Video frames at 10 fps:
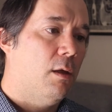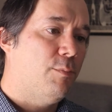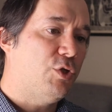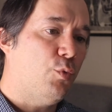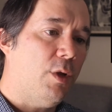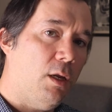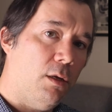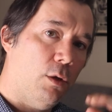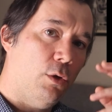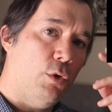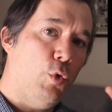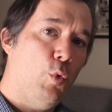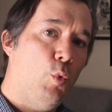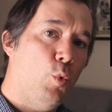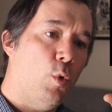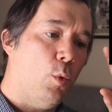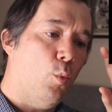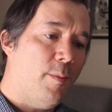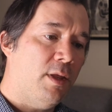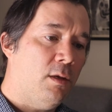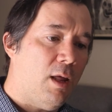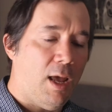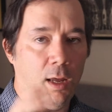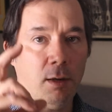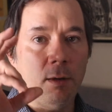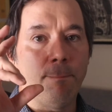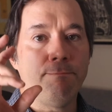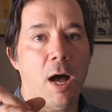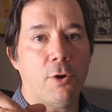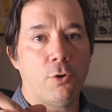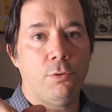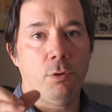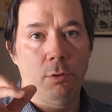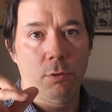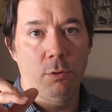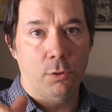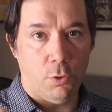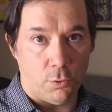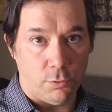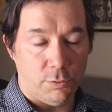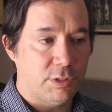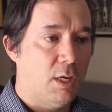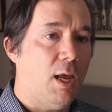between new women and modern girls.